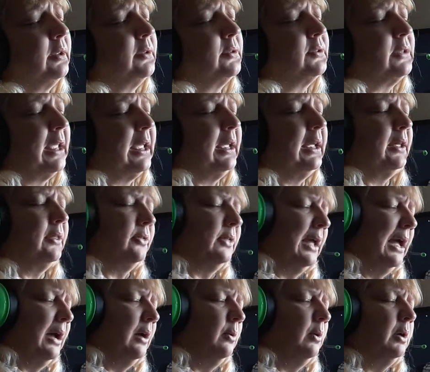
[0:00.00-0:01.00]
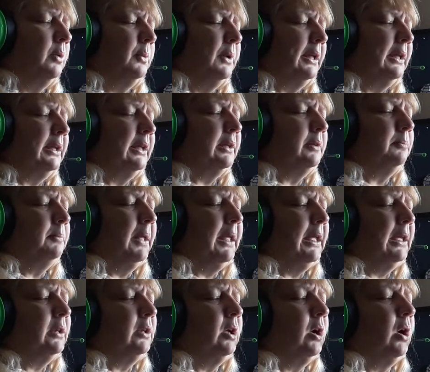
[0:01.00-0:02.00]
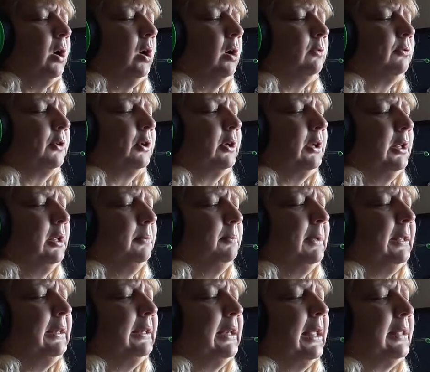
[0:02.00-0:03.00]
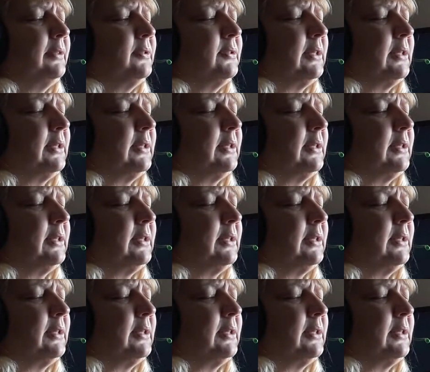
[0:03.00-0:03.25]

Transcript: Set thou a wicked man over him, and let